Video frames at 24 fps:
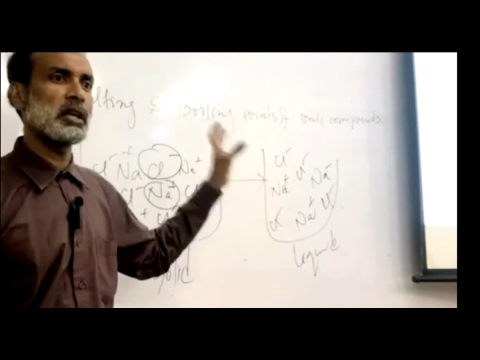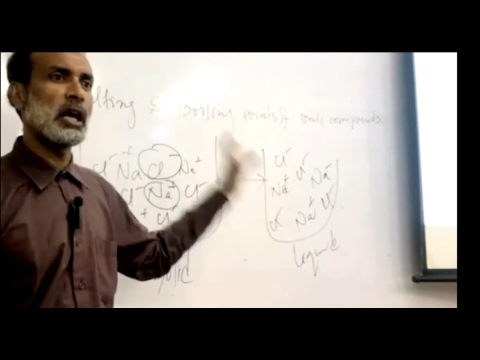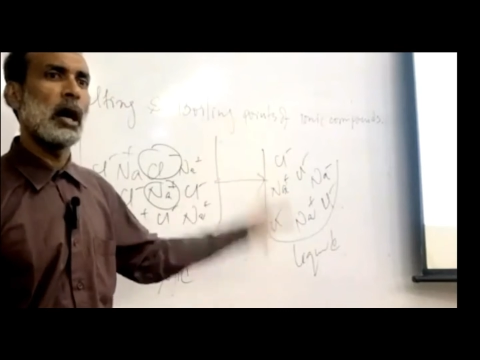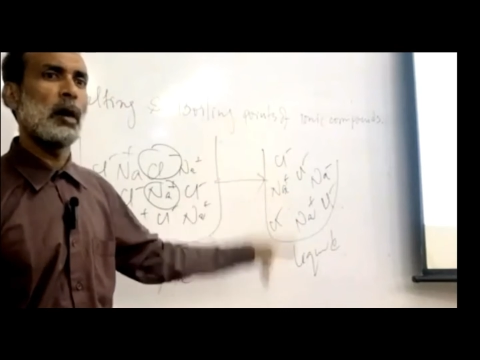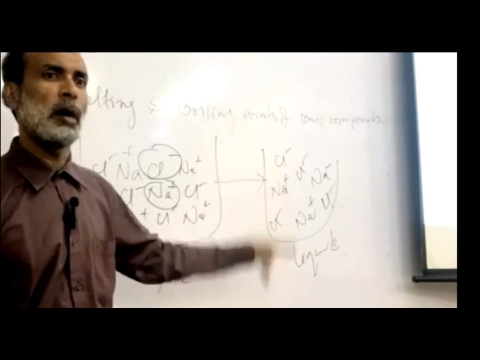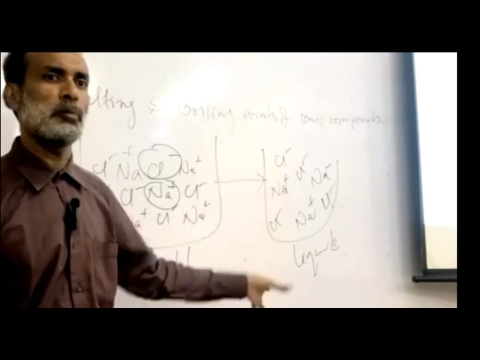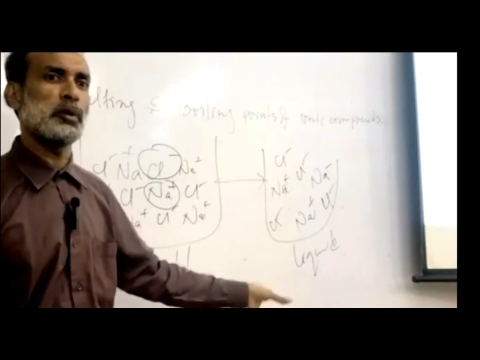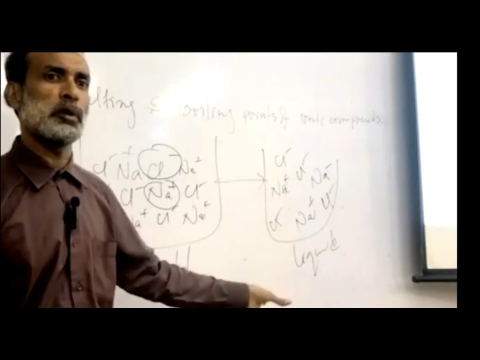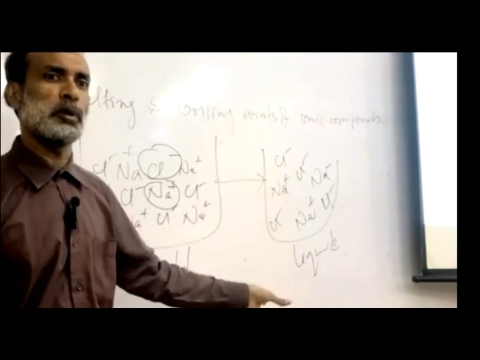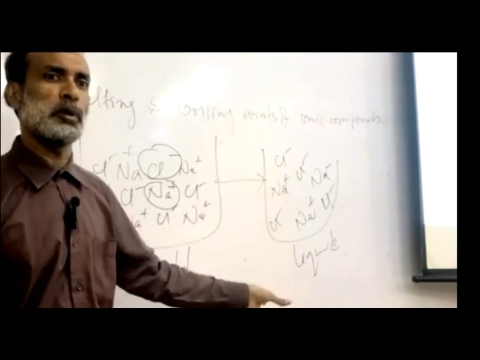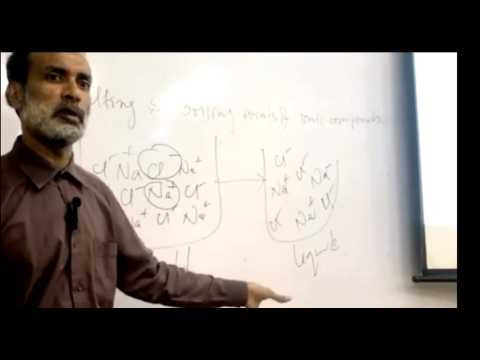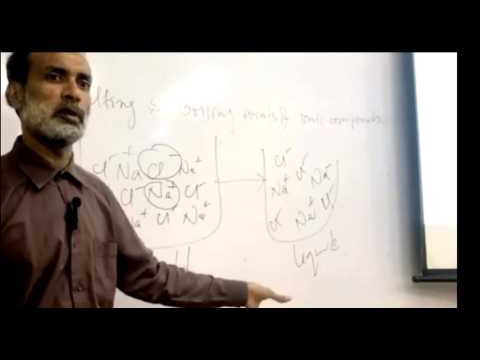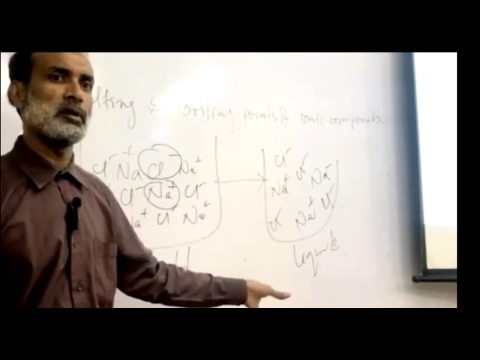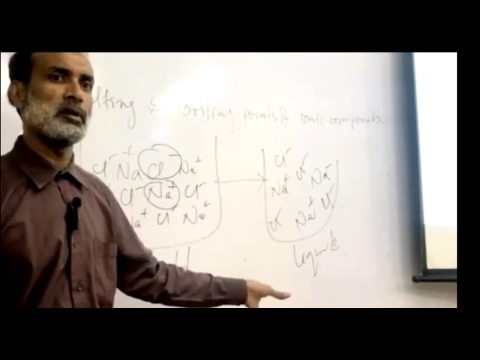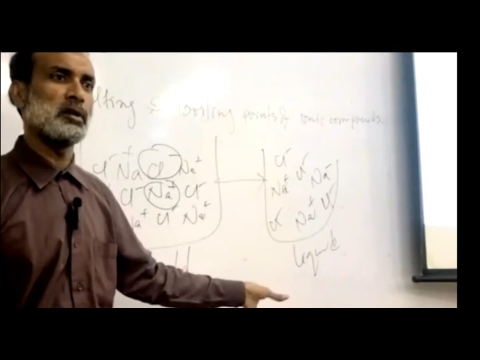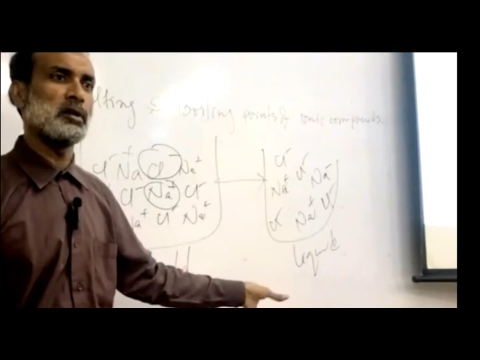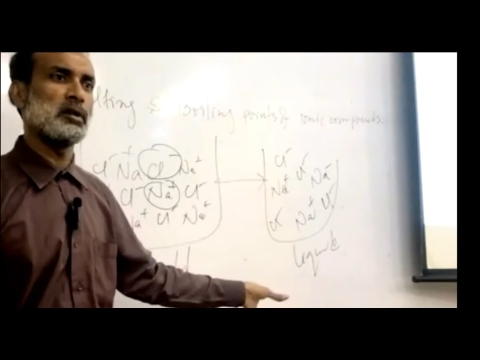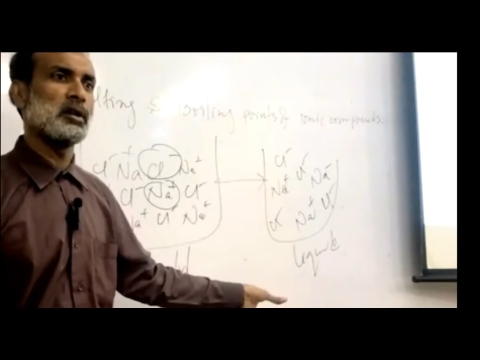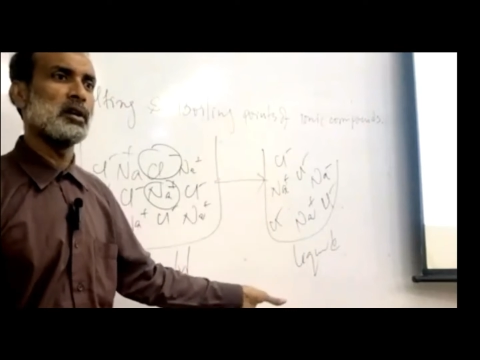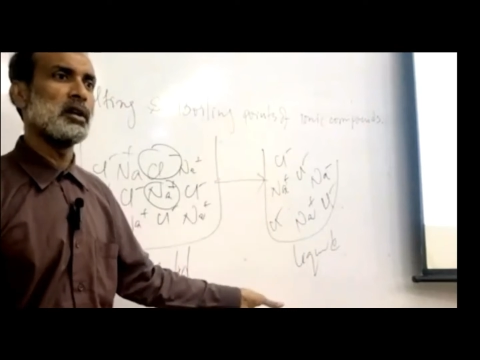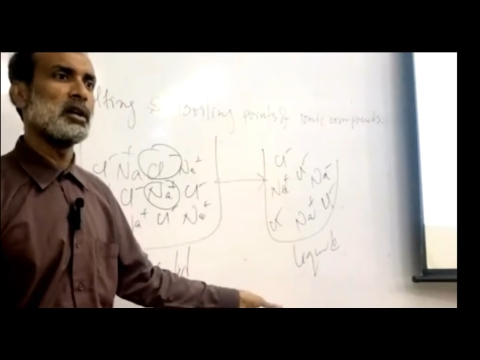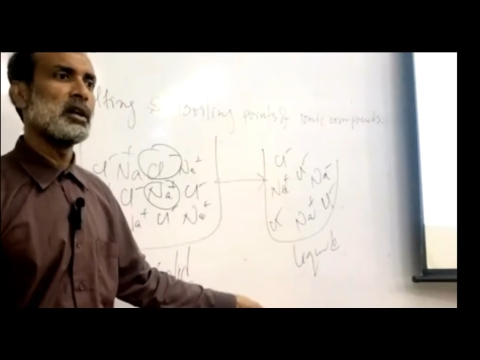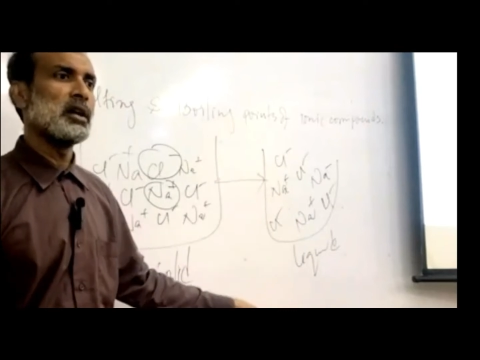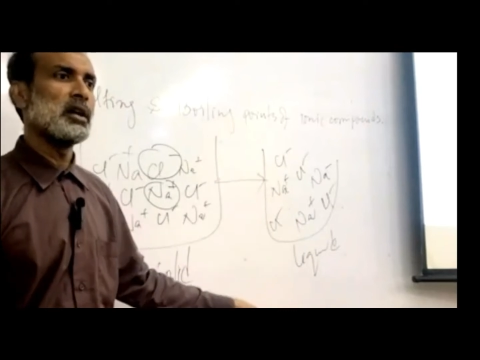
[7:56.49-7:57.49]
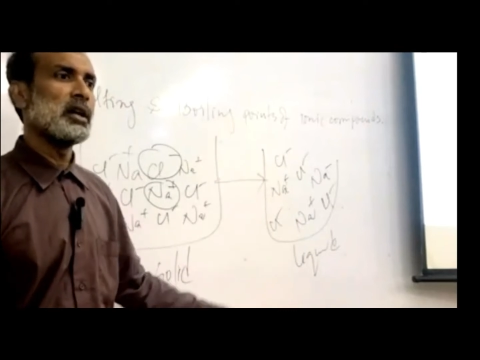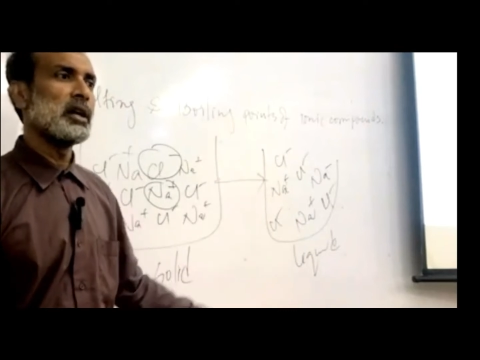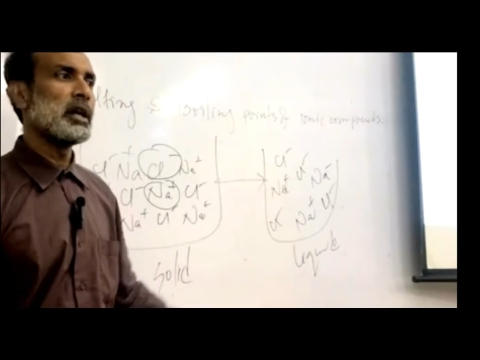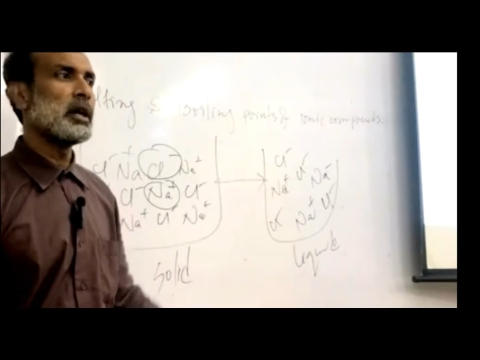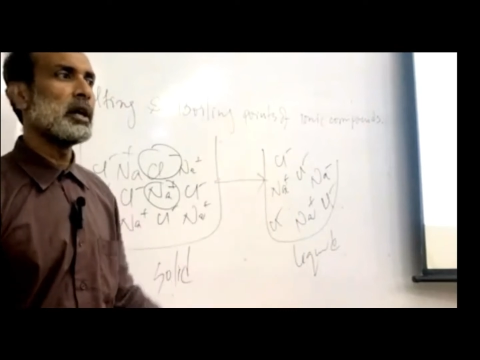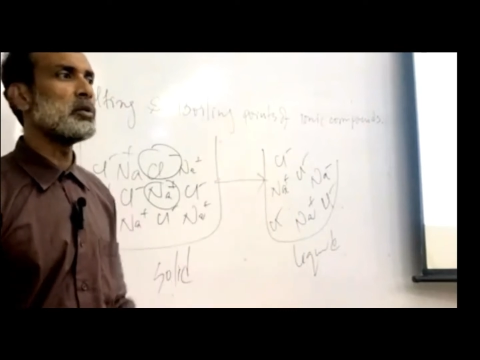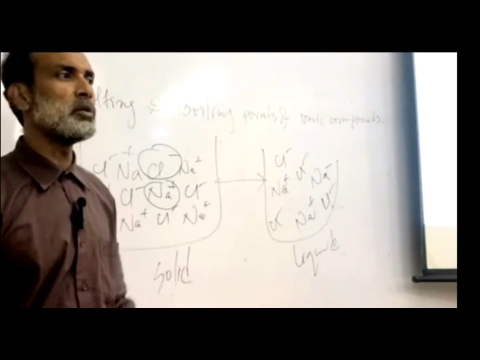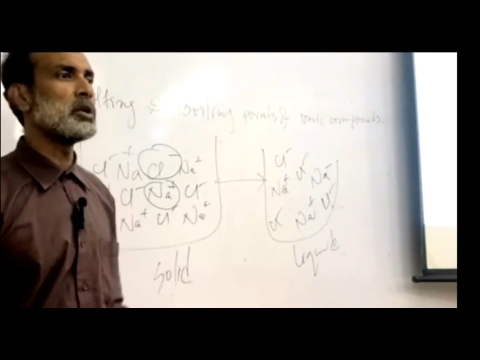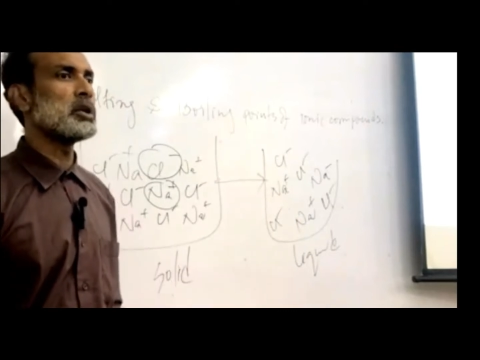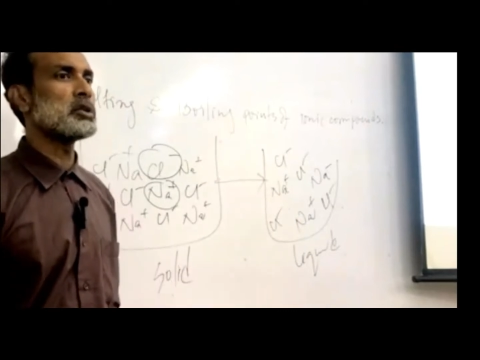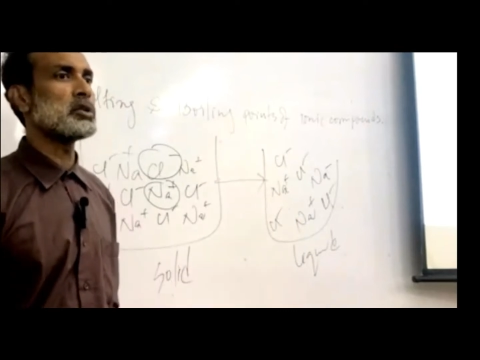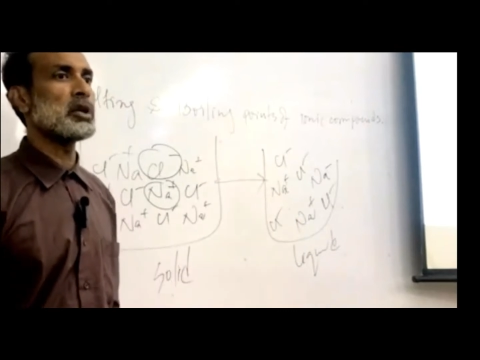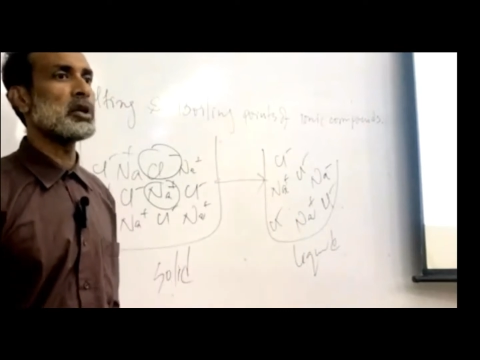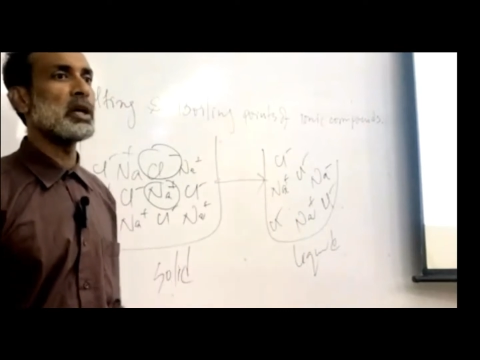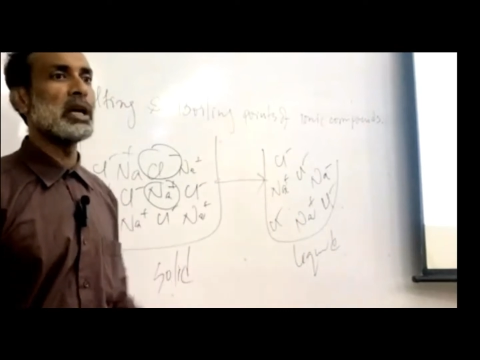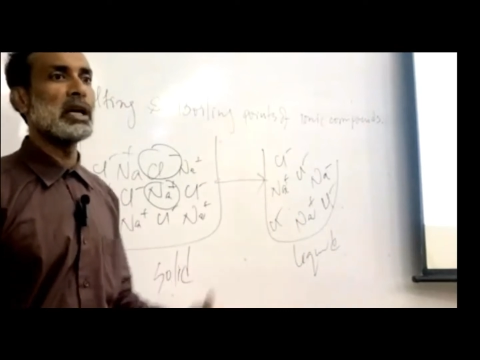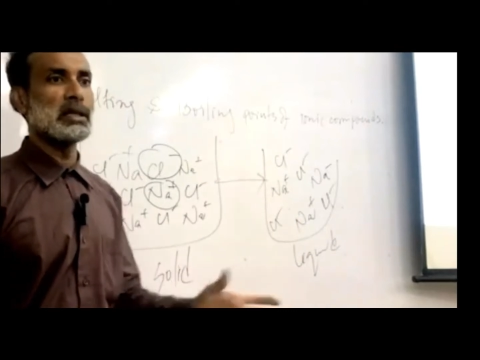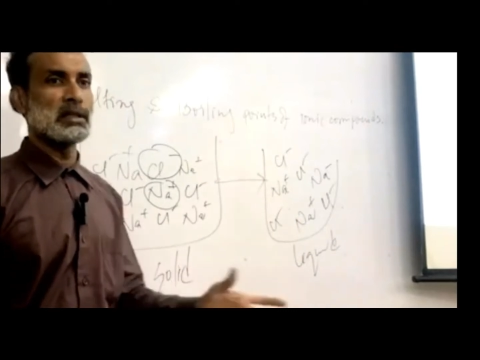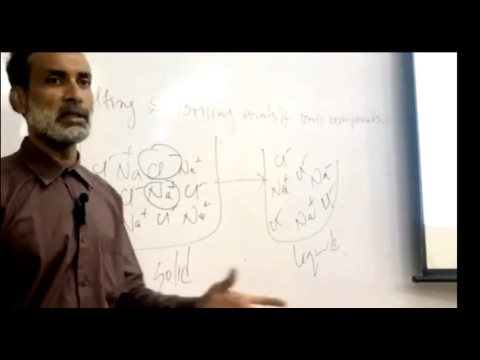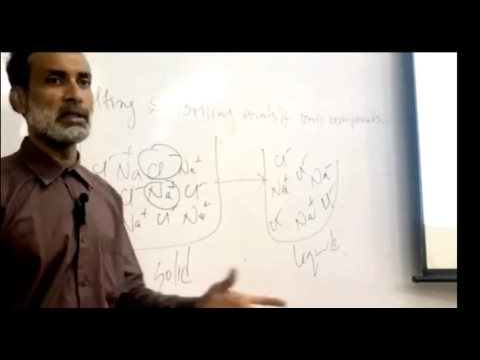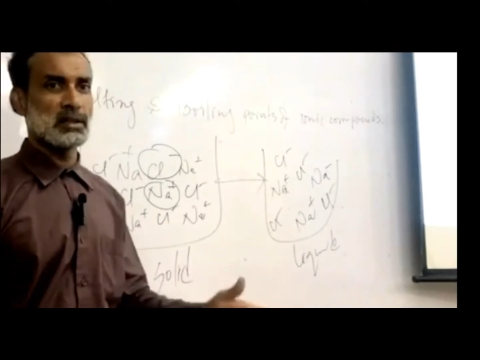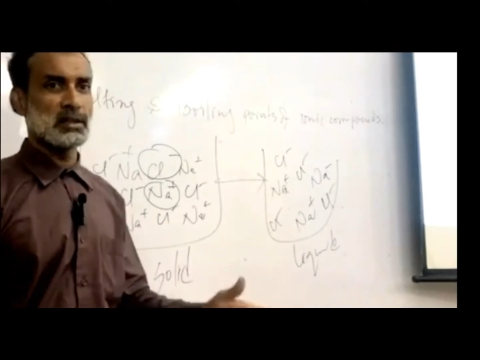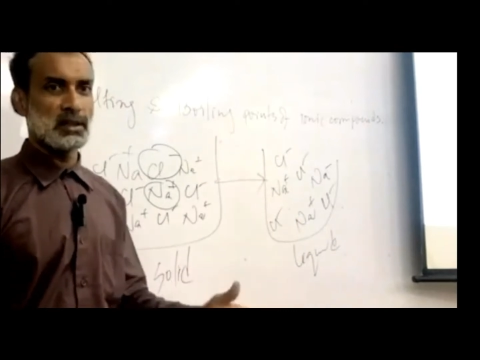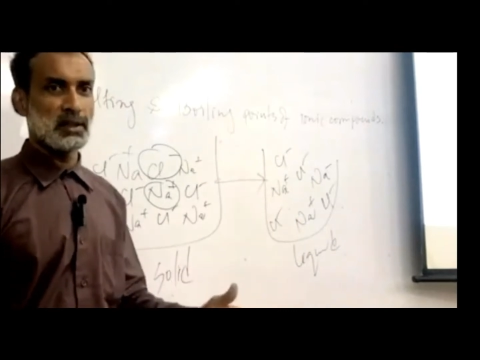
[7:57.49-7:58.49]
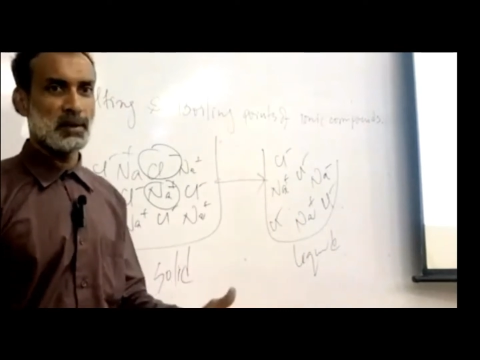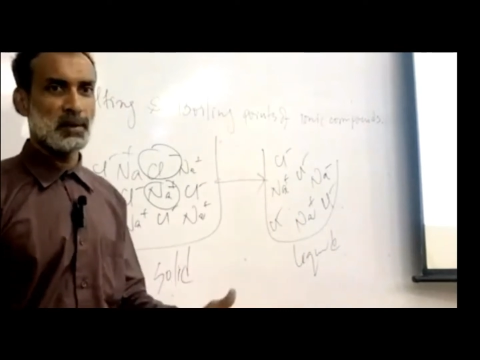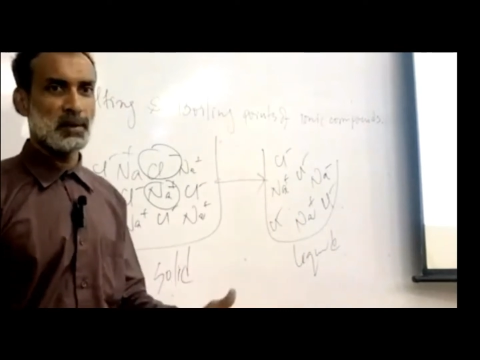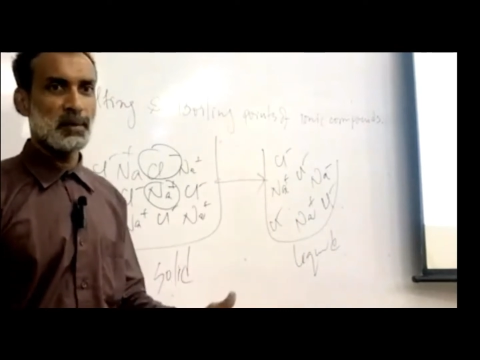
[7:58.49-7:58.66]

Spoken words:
happen, you need to heat.